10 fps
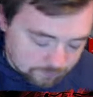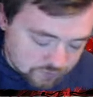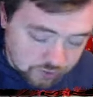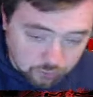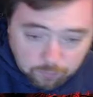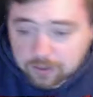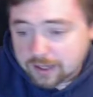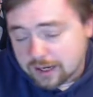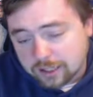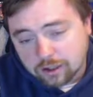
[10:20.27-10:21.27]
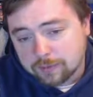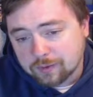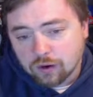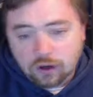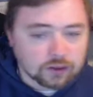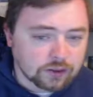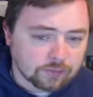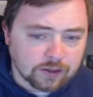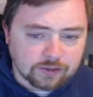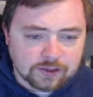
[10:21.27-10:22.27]
shield? But I could be wrong.
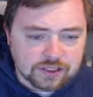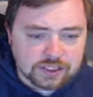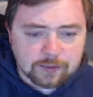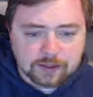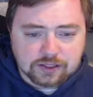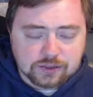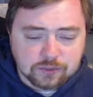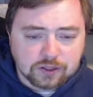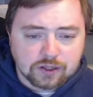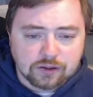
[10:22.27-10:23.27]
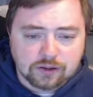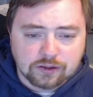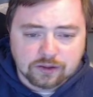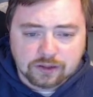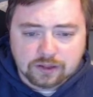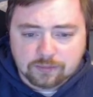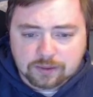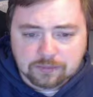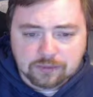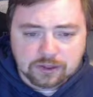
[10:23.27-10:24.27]
Nothing much to say about this one though, other than it
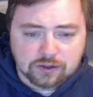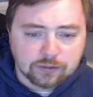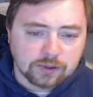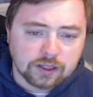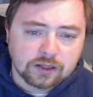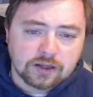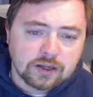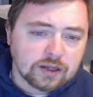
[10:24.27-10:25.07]
being pretty dope looking.